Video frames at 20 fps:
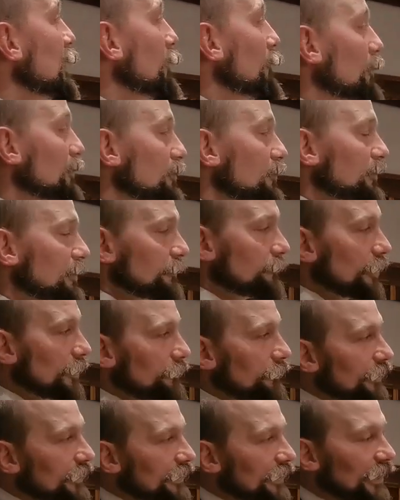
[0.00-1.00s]
Which also
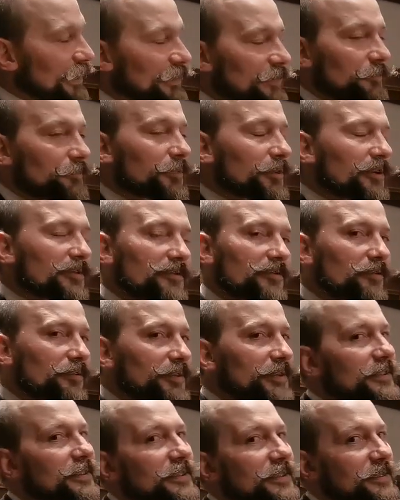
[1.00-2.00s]
might mean that leather bards are
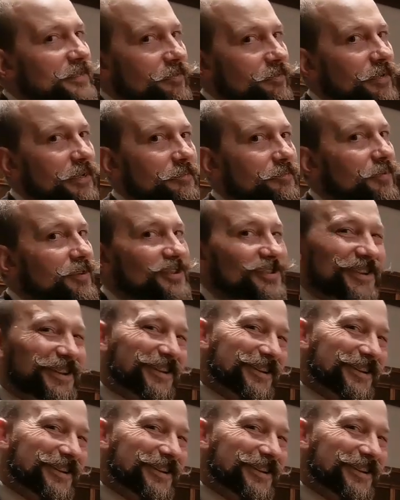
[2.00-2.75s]
not necessarily much